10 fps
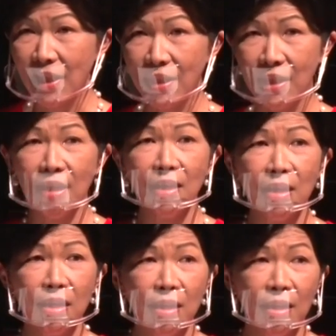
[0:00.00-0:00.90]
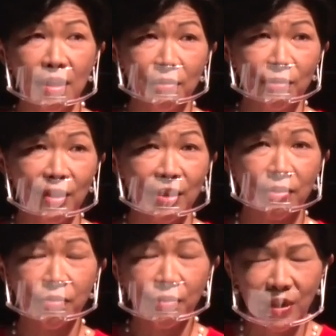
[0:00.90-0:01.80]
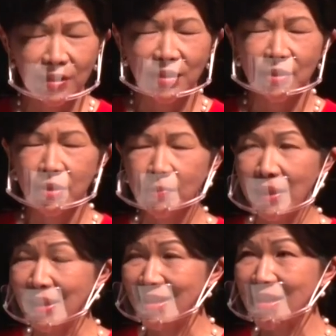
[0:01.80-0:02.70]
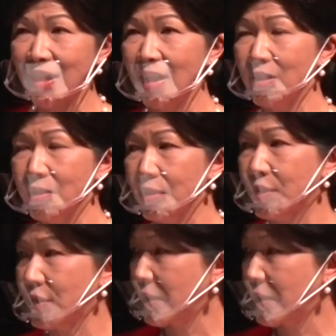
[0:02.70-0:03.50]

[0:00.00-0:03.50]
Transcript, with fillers: then, and frank frankly, during my entire 30